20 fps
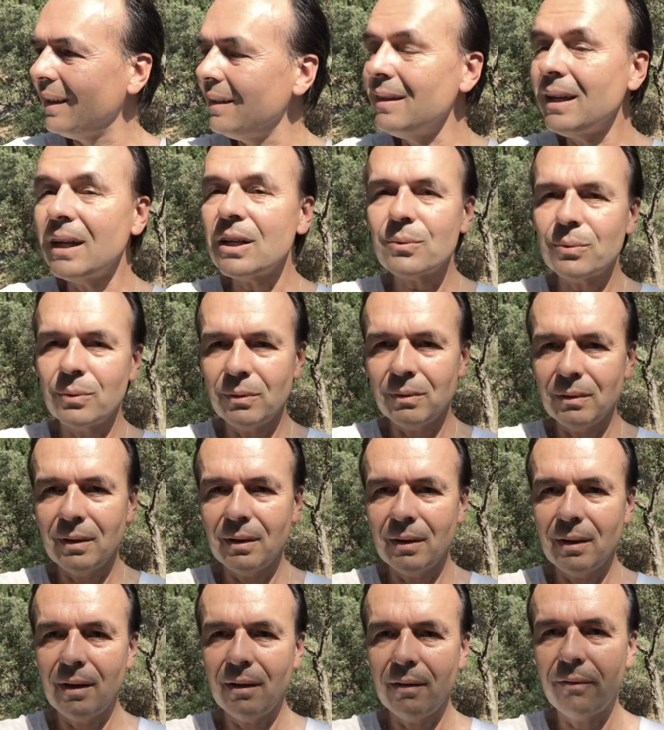natural
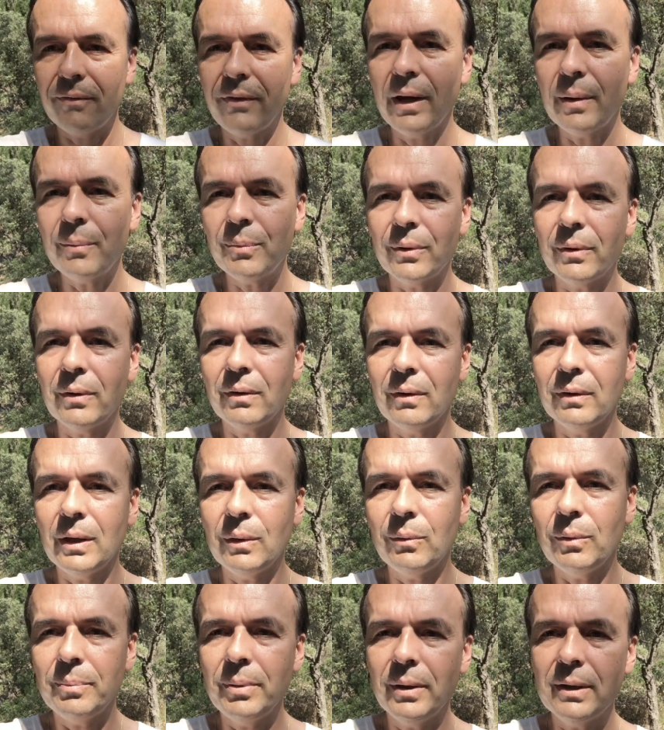fiber on
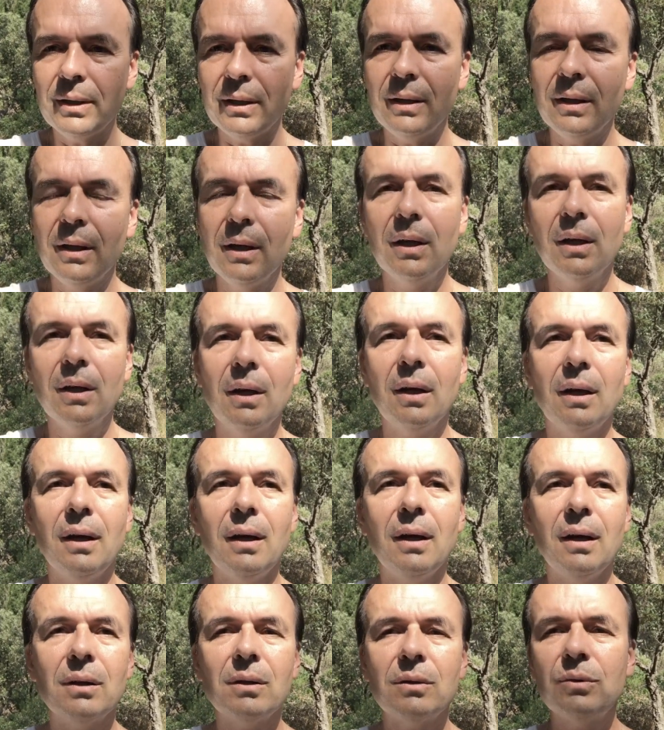our body,
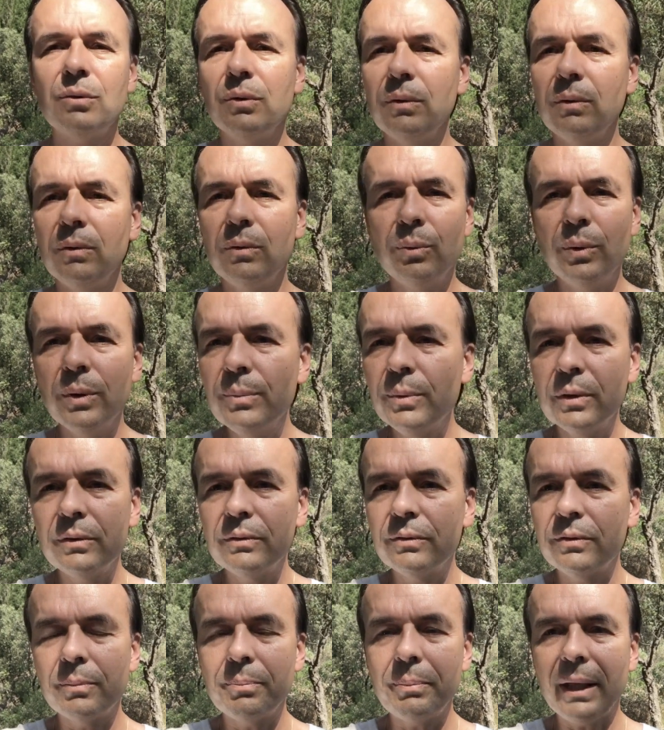to
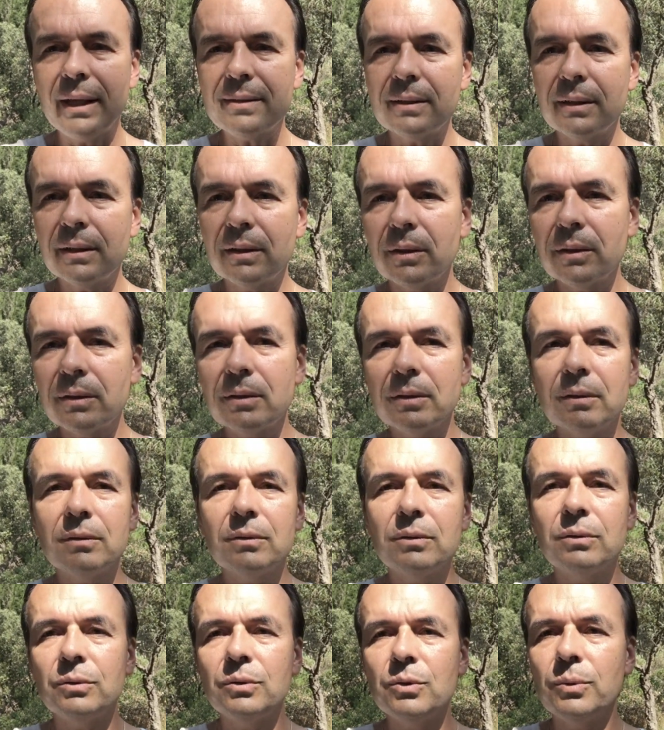remove a plastic
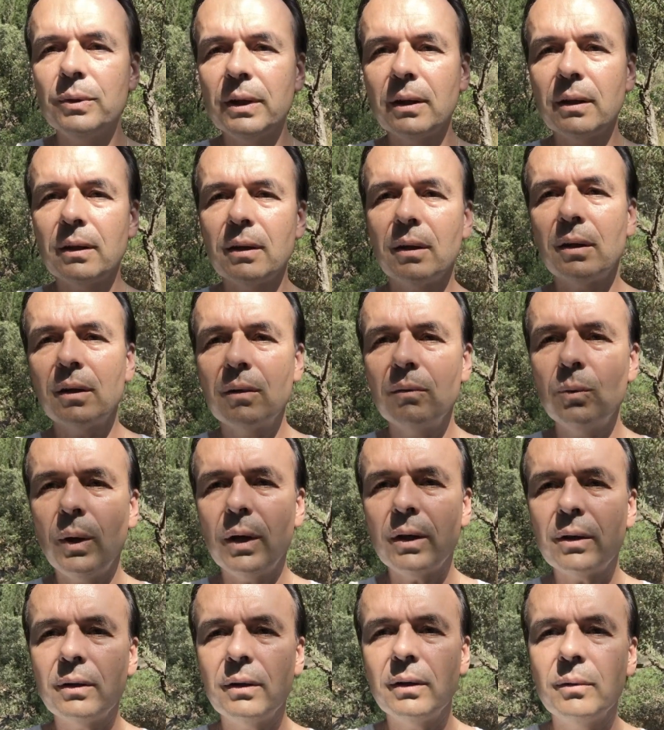curtain, to drink
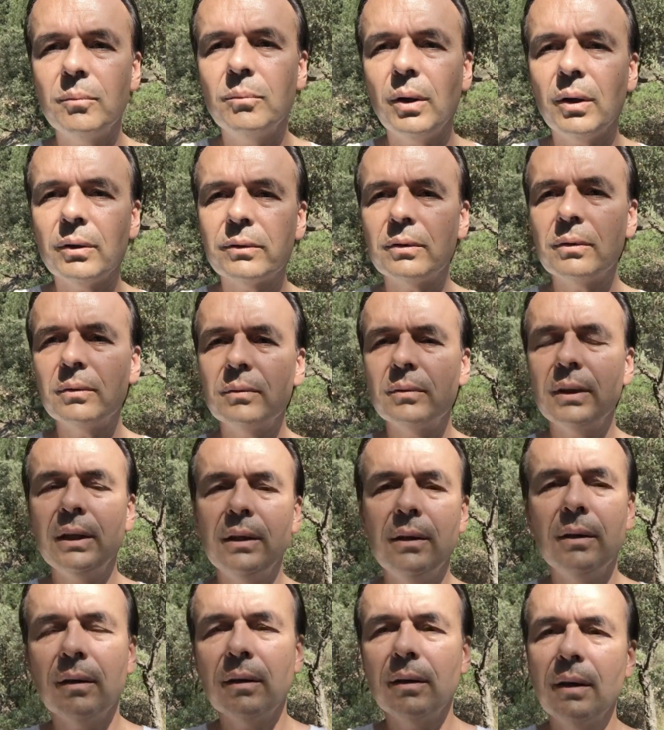water in
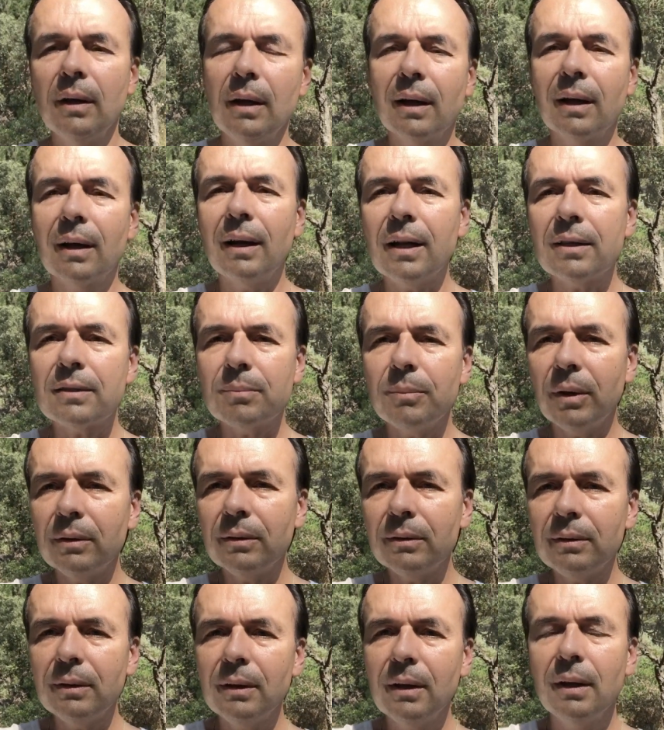a glass
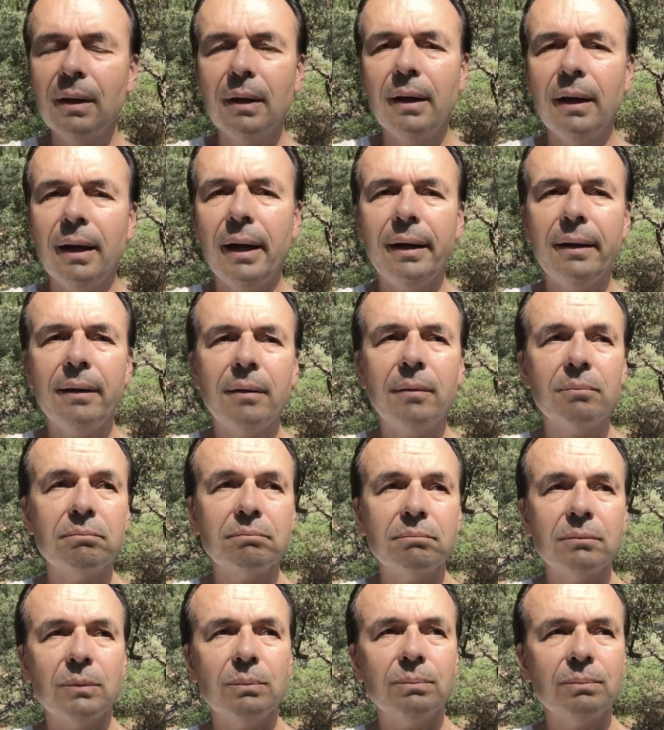bottle,
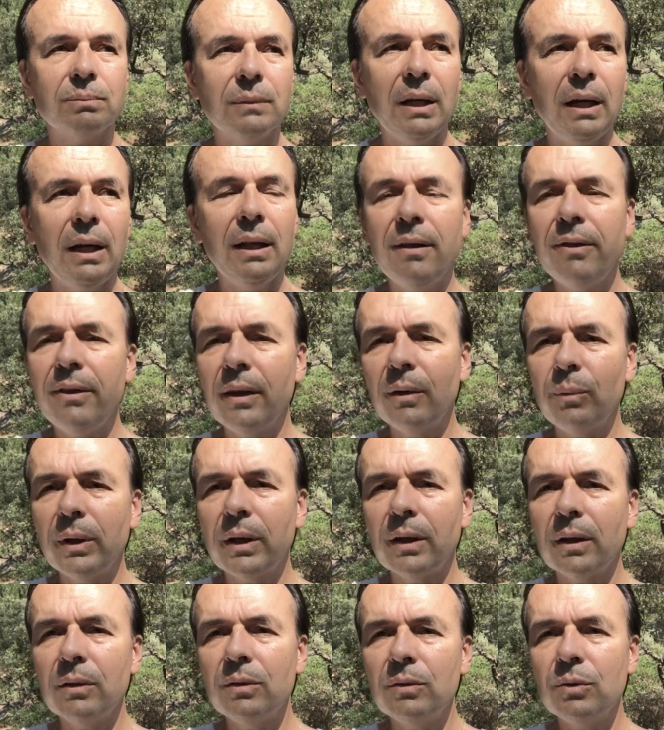and anything
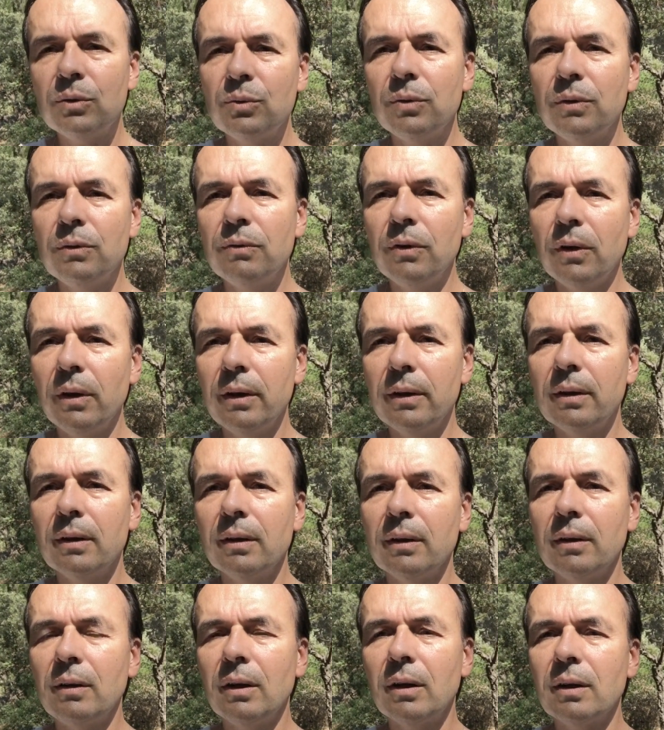we can do to avoid
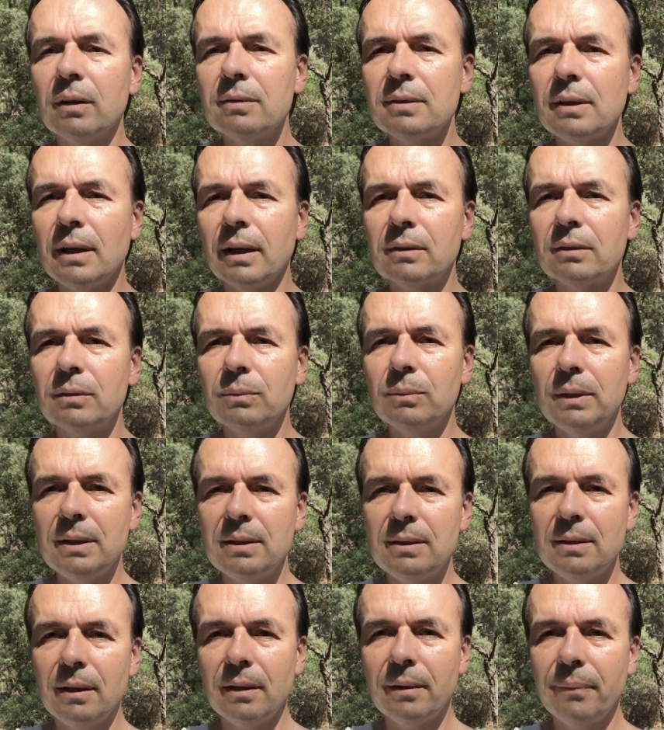the contact
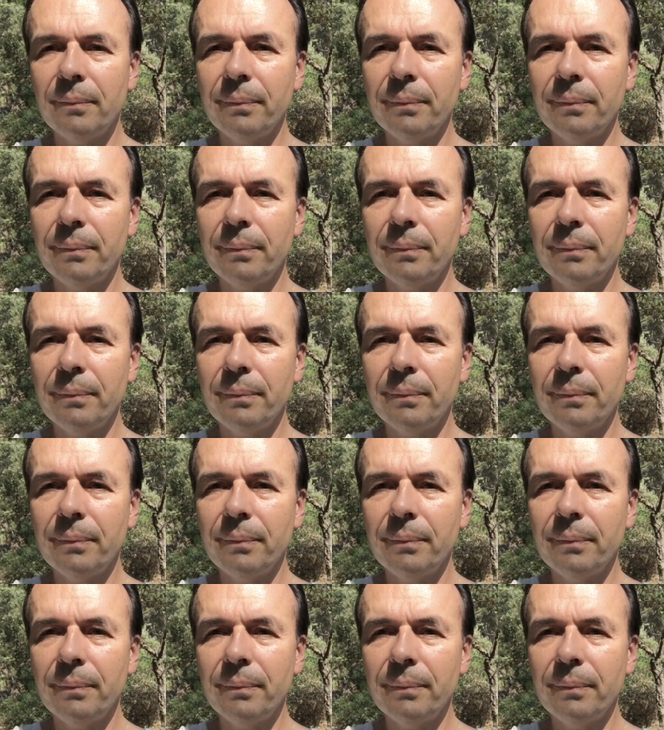with